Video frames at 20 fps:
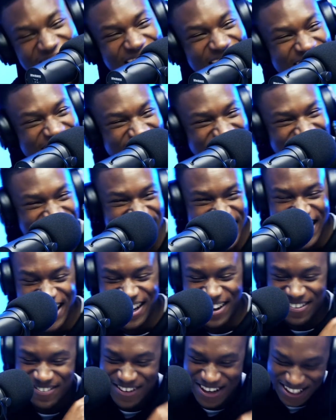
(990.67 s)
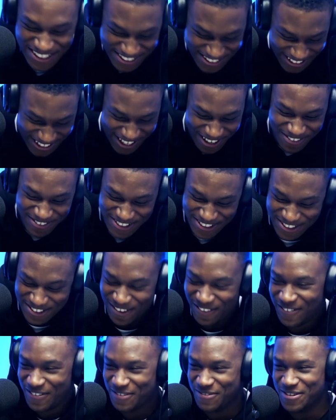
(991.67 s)
I ain't later, man. The game team's
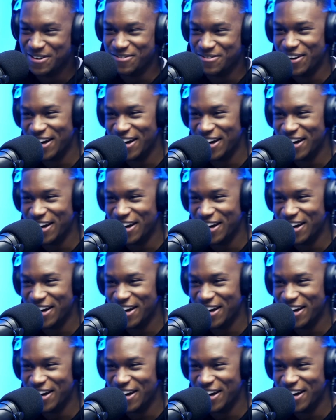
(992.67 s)
not for me,